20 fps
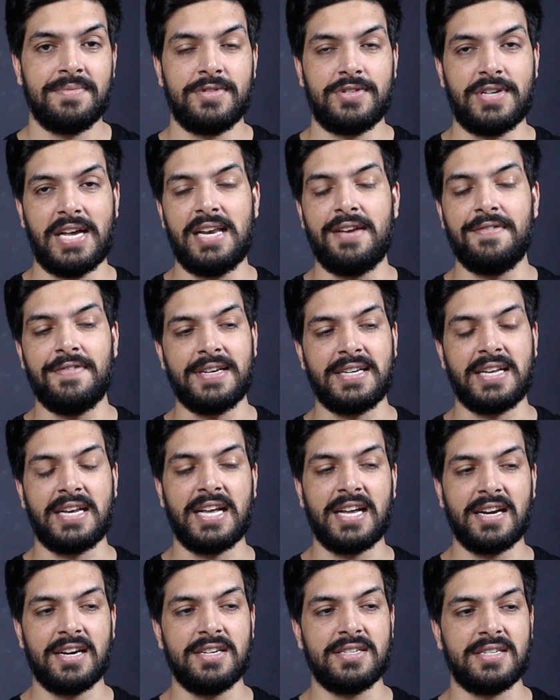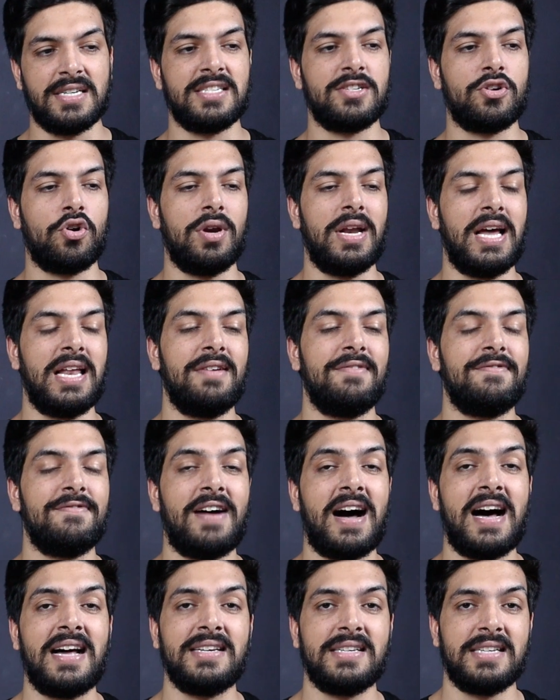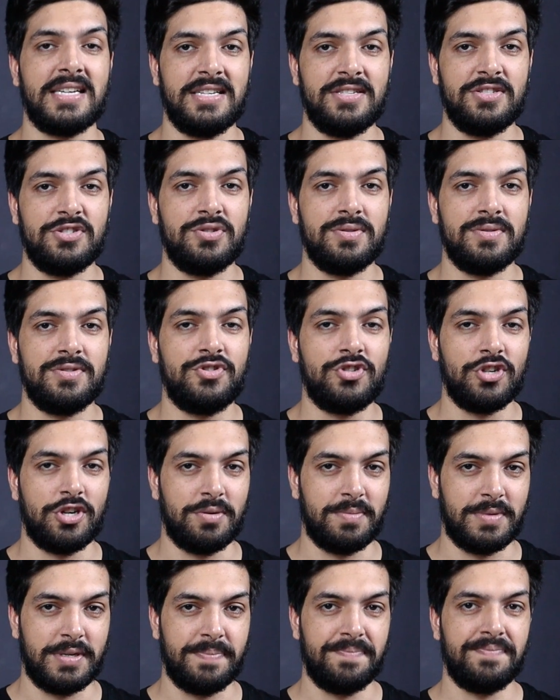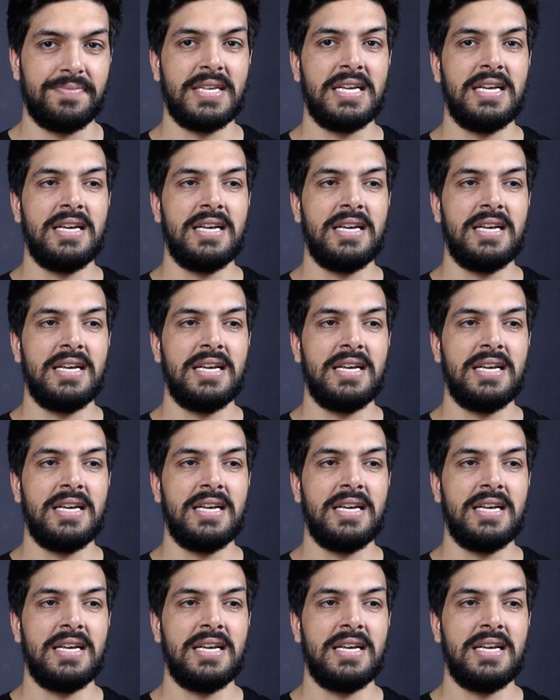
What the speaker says: So elephant in English is called elephant in German.